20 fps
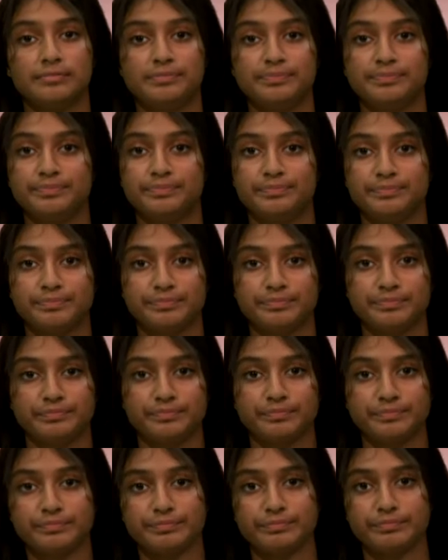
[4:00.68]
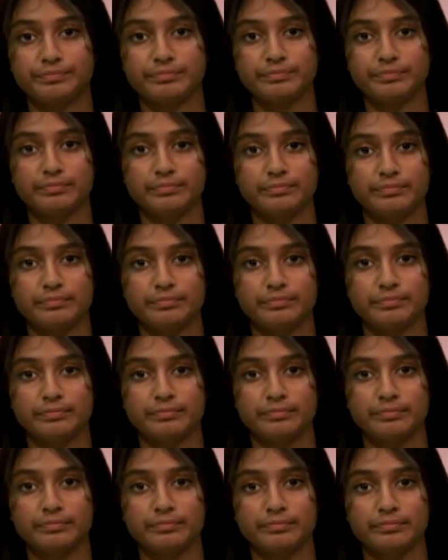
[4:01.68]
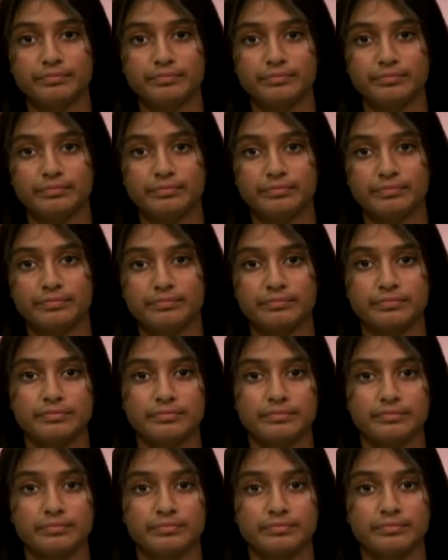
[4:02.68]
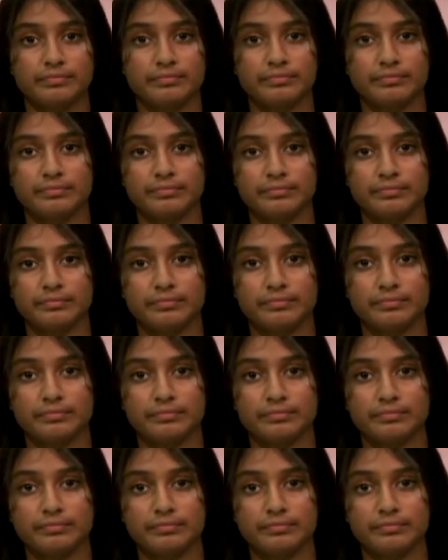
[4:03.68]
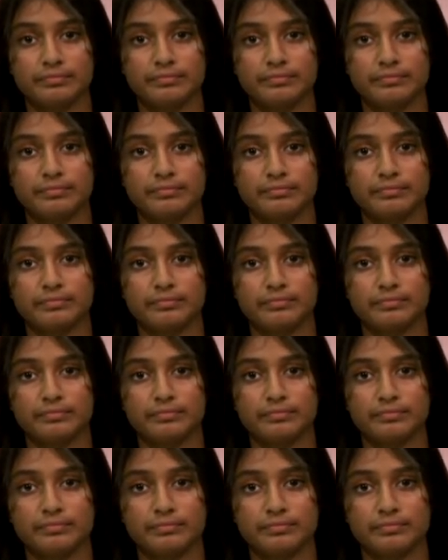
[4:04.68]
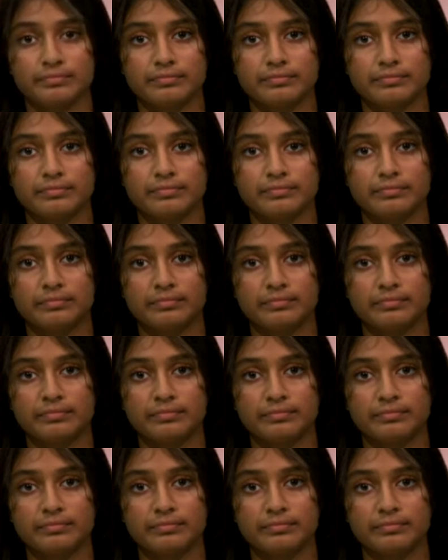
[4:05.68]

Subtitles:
(not speaking)